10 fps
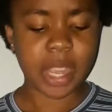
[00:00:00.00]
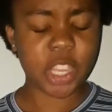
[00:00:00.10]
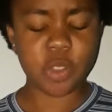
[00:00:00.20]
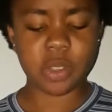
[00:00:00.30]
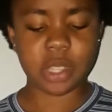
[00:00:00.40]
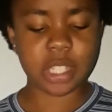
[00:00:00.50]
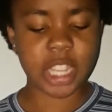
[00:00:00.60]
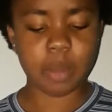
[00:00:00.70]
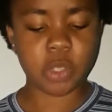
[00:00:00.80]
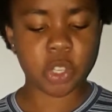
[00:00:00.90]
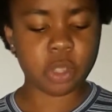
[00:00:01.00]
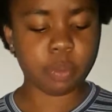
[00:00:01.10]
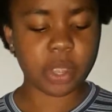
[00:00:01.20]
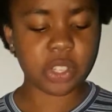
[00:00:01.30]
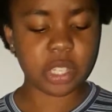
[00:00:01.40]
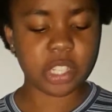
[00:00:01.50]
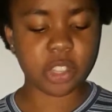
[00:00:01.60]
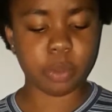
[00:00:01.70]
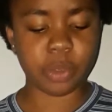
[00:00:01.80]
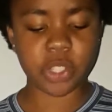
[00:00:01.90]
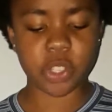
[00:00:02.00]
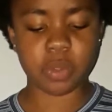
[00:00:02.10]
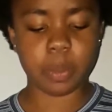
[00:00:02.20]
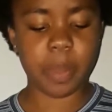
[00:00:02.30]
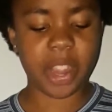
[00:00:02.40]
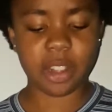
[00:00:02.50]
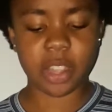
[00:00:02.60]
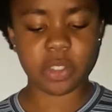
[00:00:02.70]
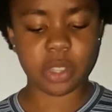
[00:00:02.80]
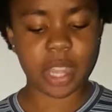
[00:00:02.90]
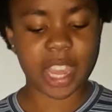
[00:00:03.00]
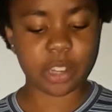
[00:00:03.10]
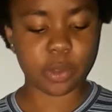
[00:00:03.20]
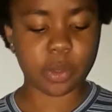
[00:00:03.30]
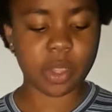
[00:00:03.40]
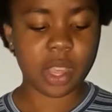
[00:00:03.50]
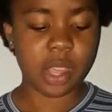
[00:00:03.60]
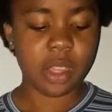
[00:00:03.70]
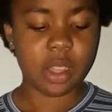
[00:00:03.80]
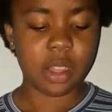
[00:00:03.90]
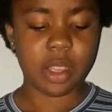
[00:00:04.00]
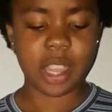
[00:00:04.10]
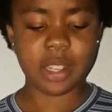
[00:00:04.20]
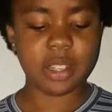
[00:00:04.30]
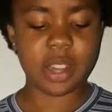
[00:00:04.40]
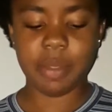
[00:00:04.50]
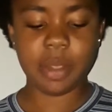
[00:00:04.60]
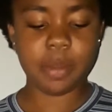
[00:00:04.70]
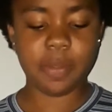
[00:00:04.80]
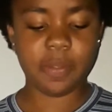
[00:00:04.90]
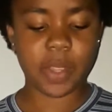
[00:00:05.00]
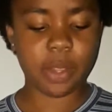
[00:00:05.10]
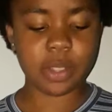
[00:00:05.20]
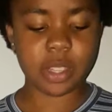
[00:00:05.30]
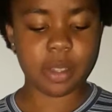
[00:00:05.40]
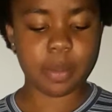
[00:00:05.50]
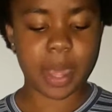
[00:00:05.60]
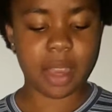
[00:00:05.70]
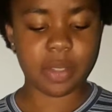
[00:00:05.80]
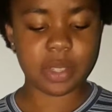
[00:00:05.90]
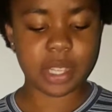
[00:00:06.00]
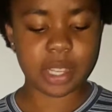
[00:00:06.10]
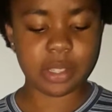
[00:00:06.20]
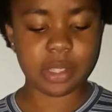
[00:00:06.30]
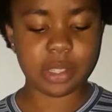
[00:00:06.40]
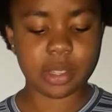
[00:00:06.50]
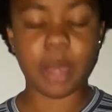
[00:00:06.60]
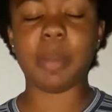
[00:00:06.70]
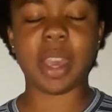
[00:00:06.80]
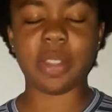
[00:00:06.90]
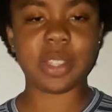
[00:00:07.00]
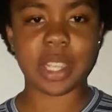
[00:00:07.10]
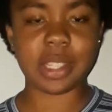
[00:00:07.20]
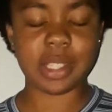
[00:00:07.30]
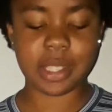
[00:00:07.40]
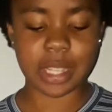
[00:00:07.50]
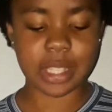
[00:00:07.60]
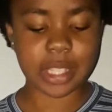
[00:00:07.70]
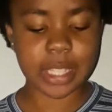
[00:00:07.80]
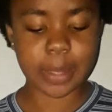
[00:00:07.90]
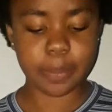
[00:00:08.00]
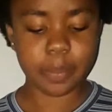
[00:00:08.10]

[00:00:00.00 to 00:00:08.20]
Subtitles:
I used the same toothbrush until the bristles were parallel to the handle. I'd never felt a math test since.